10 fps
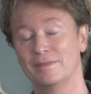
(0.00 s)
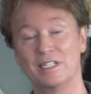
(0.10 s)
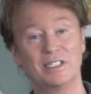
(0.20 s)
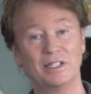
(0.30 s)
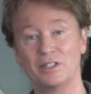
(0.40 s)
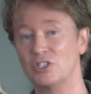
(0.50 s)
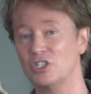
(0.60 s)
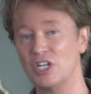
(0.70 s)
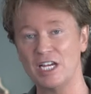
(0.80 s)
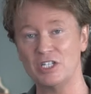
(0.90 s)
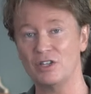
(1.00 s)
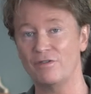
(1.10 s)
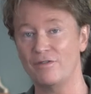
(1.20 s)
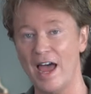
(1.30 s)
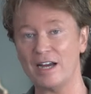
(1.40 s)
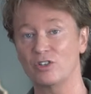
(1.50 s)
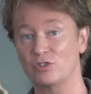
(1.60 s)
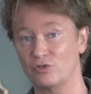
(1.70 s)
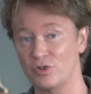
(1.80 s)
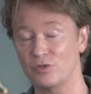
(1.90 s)
Still doesn't change the fact, the
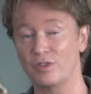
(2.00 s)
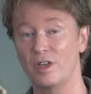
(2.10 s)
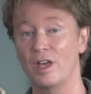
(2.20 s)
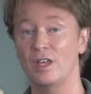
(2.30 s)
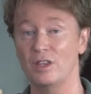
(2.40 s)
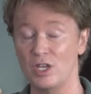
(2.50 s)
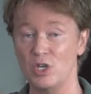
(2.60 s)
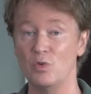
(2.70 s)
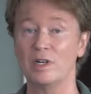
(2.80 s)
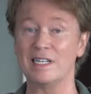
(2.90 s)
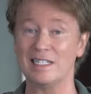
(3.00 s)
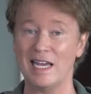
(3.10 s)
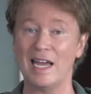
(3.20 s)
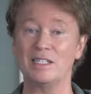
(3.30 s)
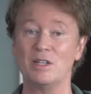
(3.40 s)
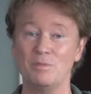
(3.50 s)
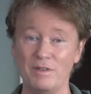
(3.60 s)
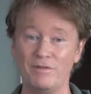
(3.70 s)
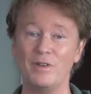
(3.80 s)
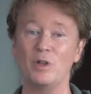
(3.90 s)
truth, that you were designed to be
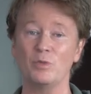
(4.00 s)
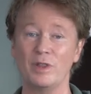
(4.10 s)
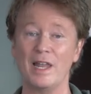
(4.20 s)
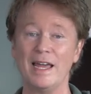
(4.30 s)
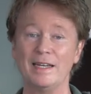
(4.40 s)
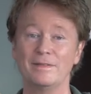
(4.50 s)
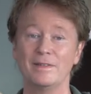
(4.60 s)
filled with light.